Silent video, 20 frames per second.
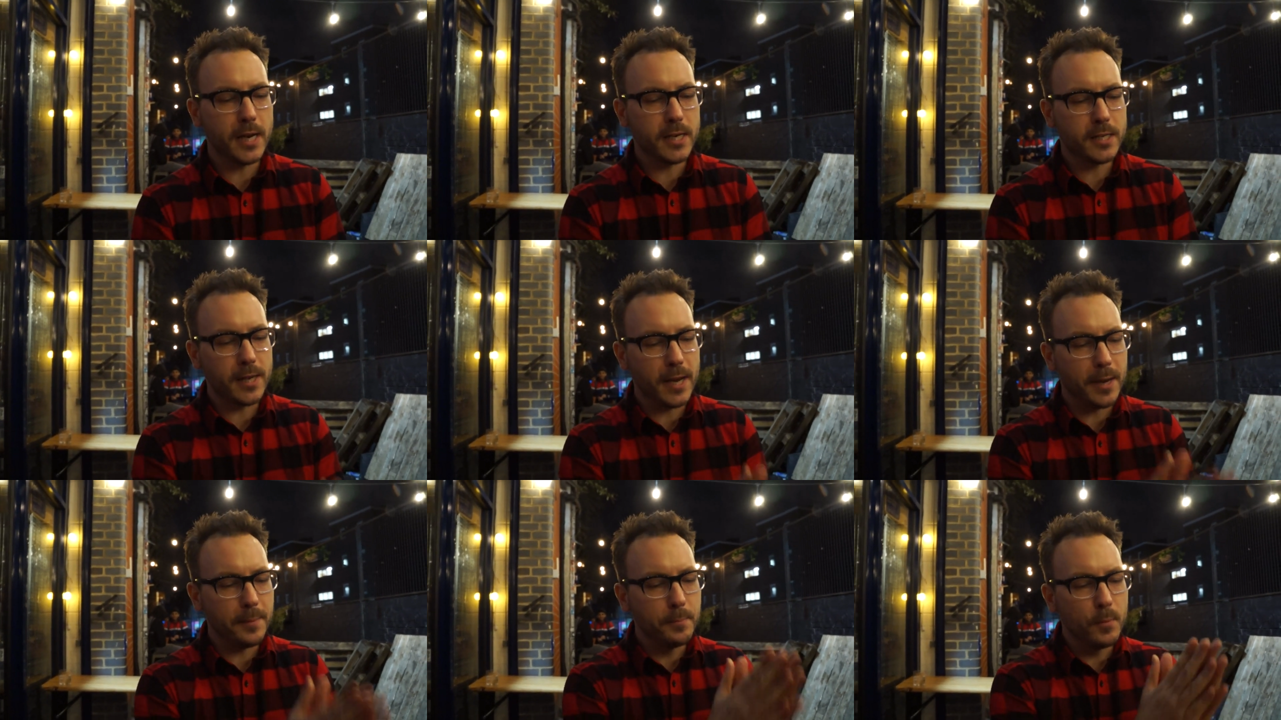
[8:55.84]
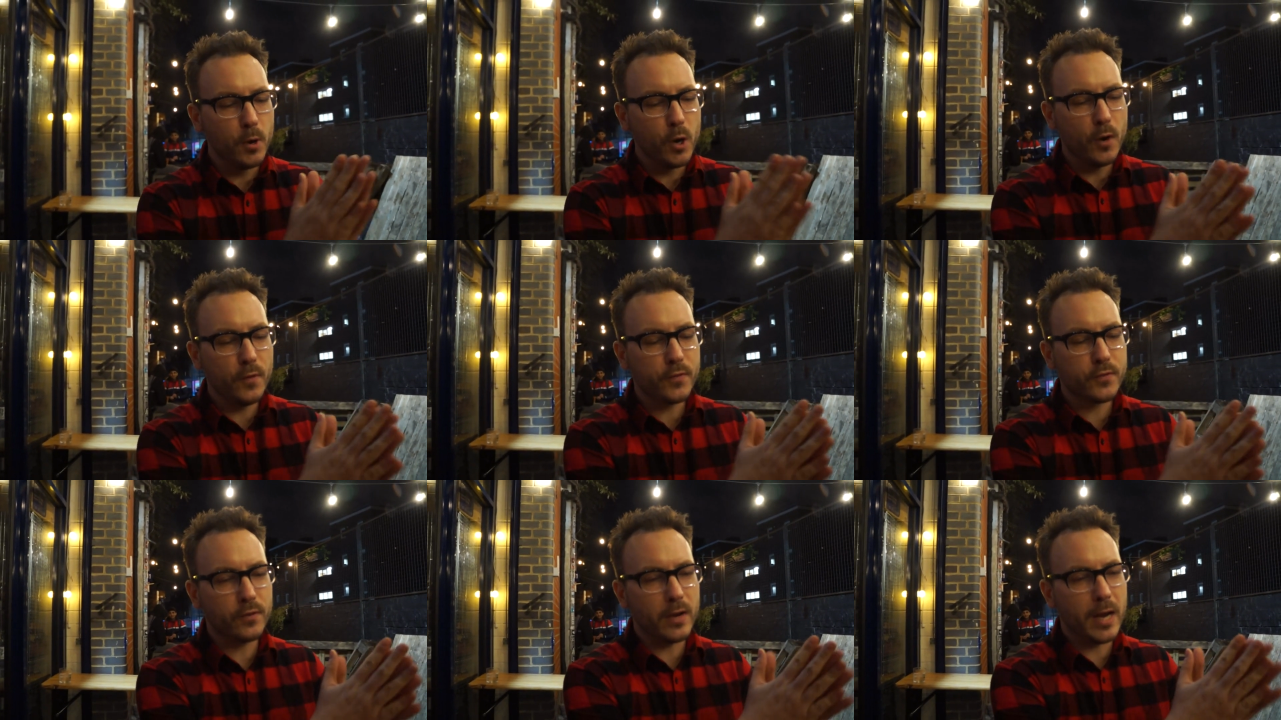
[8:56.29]
It
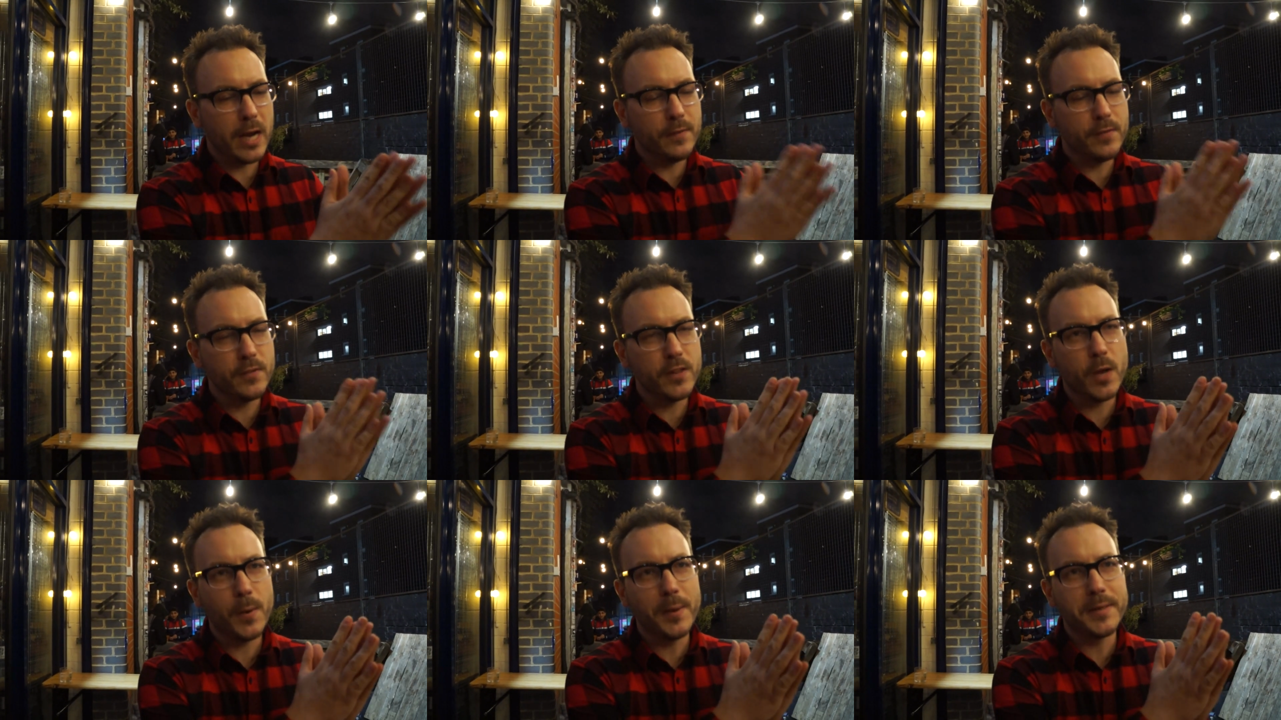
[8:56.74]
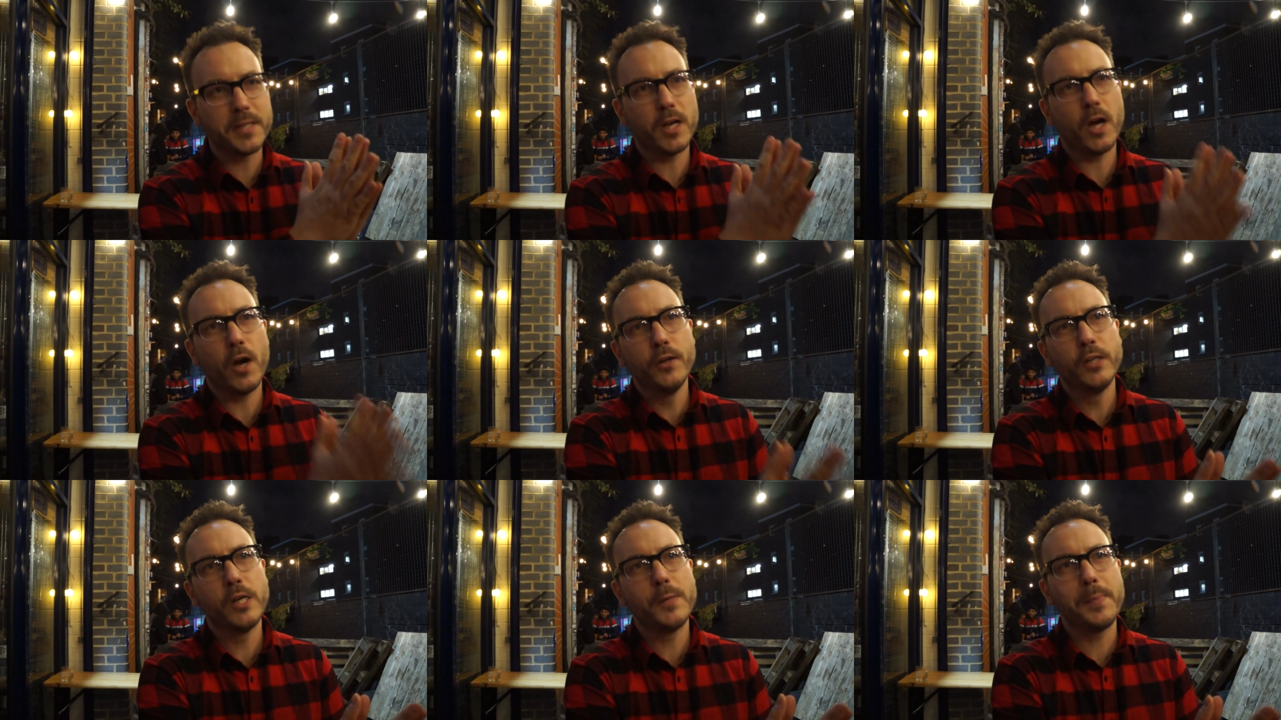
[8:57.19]
moves, even though it's
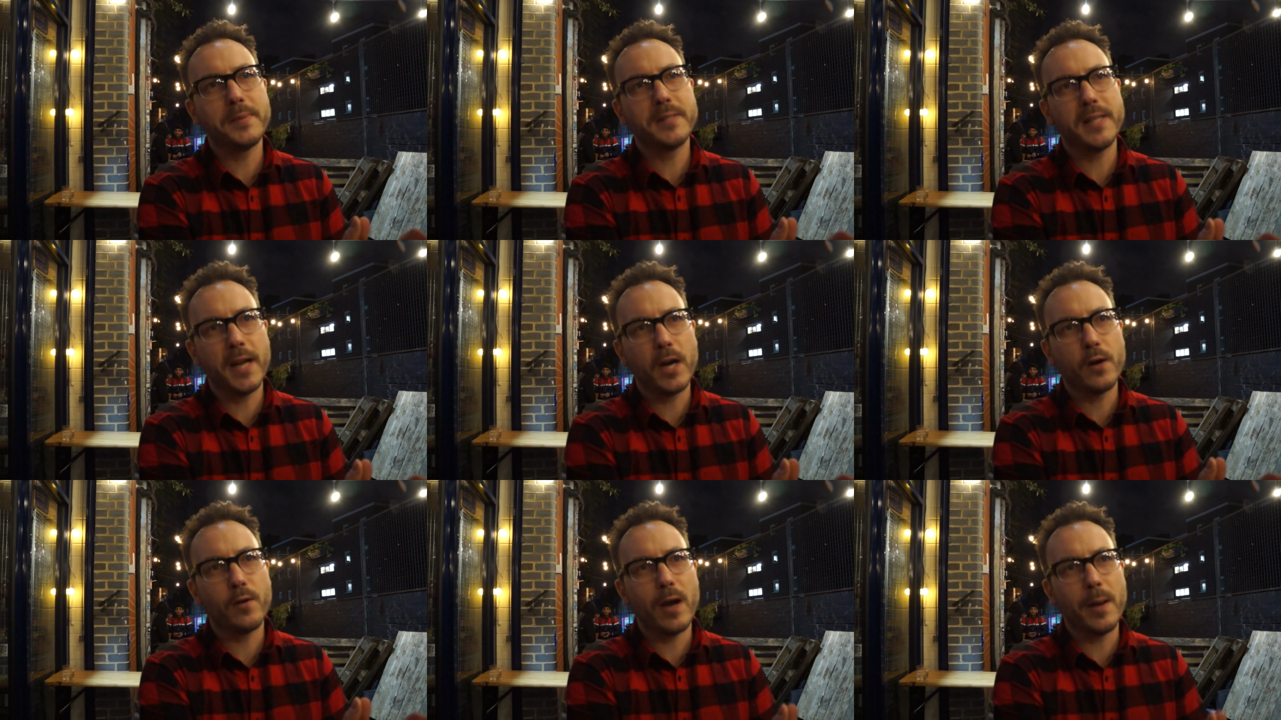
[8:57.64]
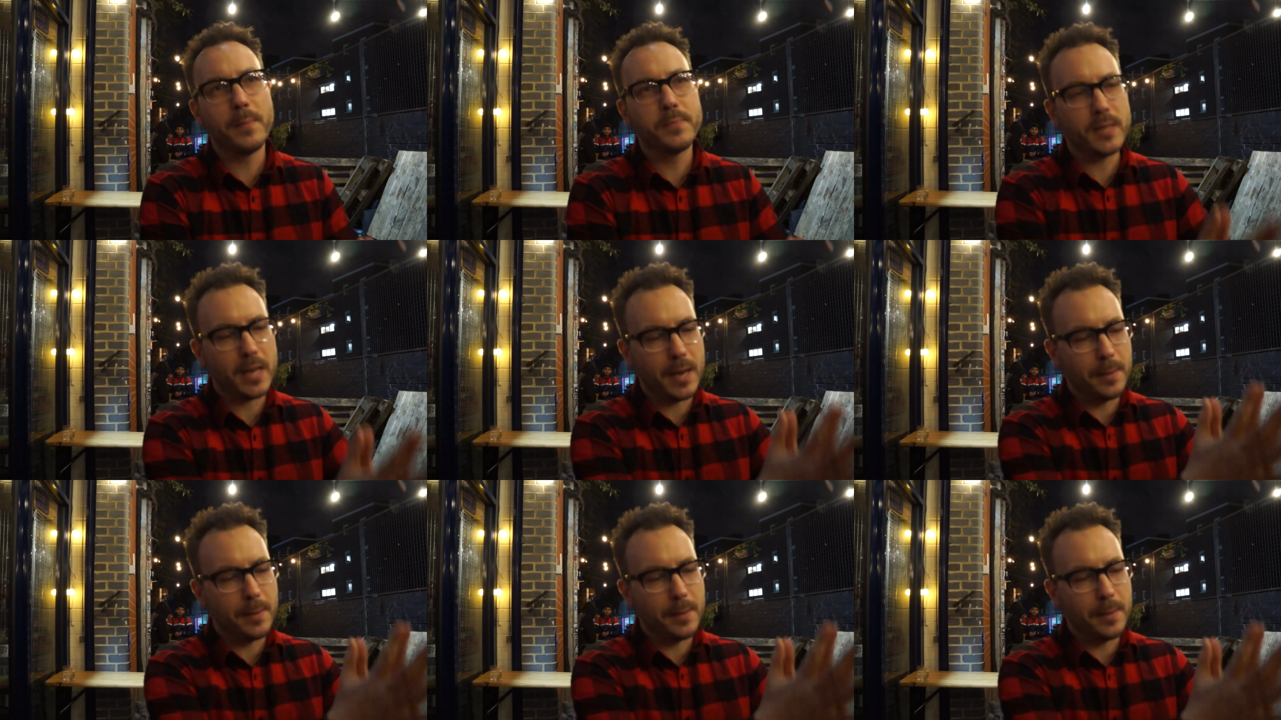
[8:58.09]
100% grapes,